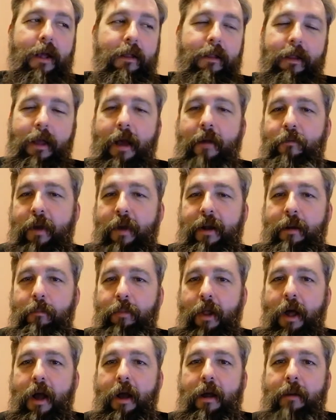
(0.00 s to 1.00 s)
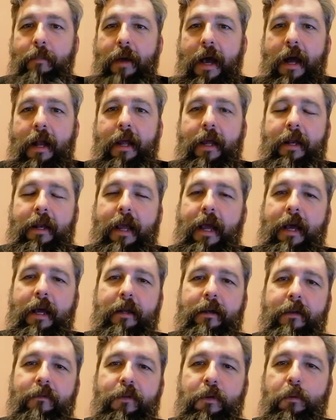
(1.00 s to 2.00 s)
I've written a blog about it,
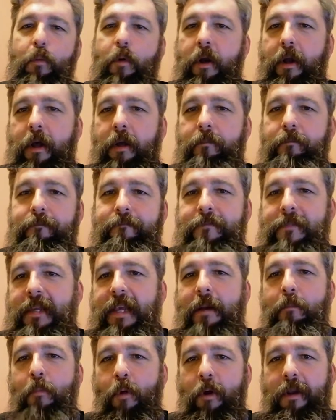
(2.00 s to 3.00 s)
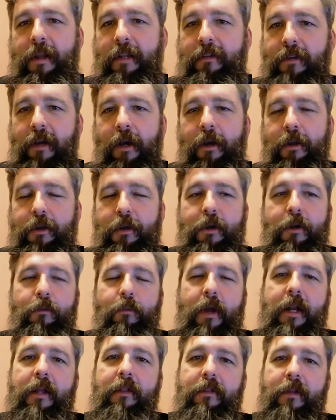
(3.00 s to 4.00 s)
and if you want to get more detail, you could
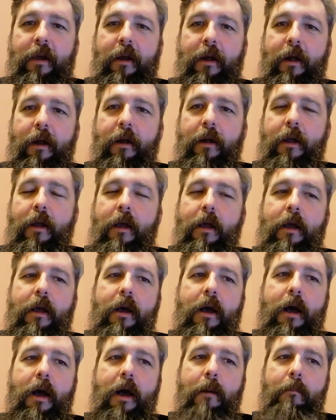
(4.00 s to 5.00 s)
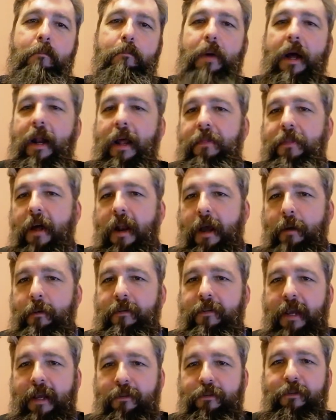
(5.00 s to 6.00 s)
read it there. But I thought I would
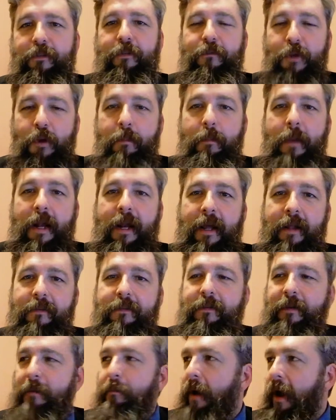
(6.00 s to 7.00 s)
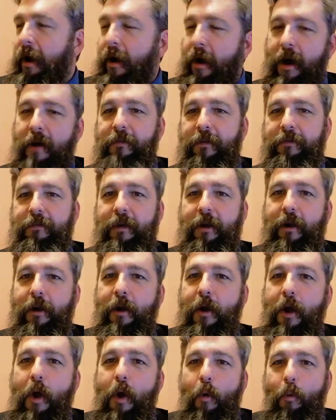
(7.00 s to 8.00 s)
take just a few minutes in my office here,
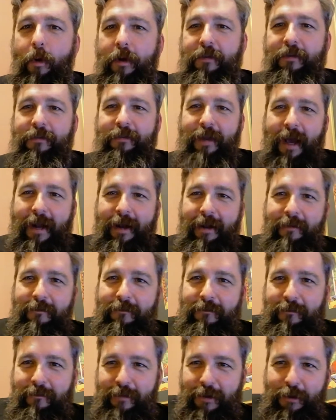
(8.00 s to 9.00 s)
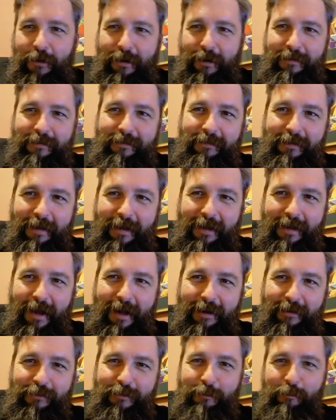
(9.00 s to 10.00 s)
which is kind of, you can see, kind
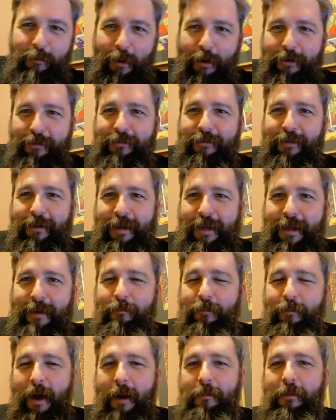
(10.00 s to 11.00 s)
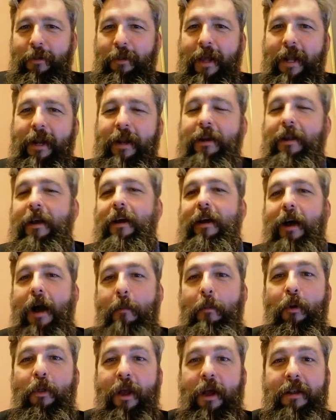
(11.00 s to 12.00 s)
of sparsely populated. I'm
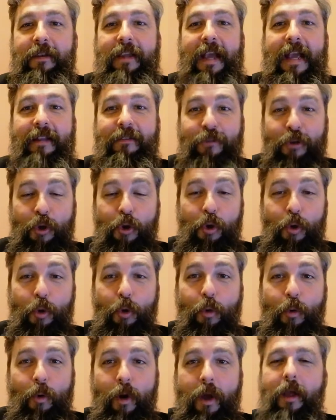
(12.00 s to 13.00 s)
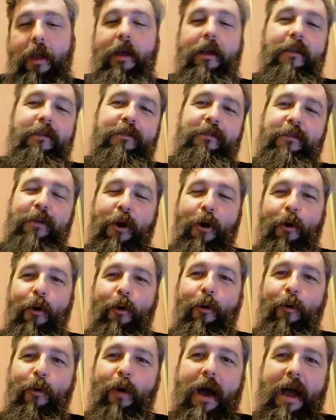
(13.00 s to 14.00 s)
only on day 2,
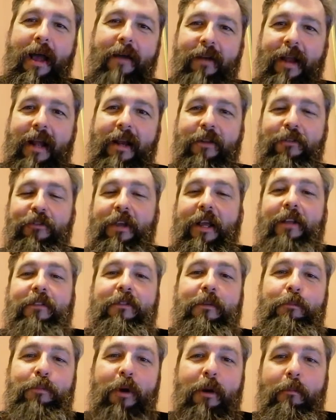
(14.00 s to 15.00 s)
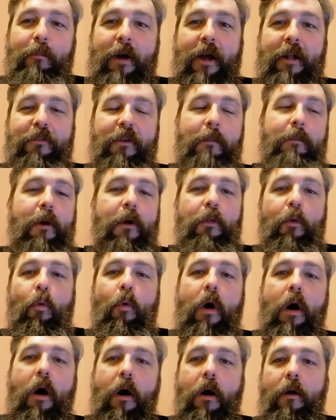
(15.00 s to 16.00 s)
so I haven't had a chance to put much up on the
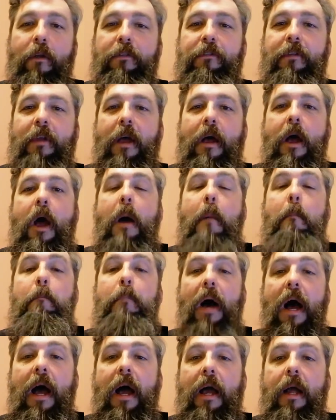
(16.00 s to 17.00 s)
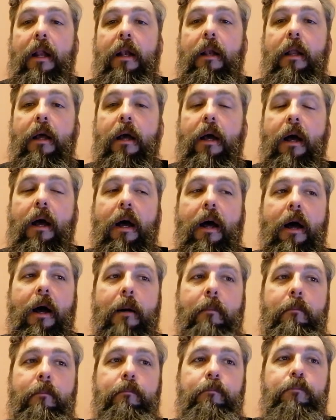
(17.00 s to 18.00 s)
walls. But
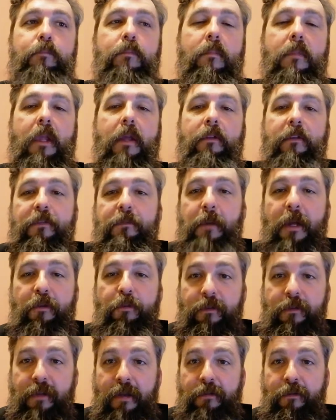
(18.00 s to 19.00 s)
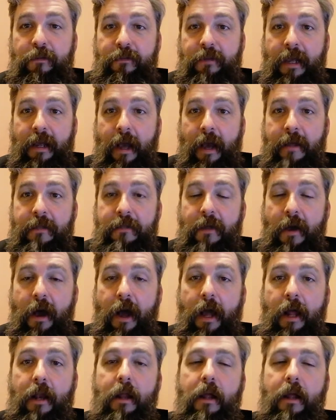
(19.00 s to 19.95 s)
the speech was interesting, I thought.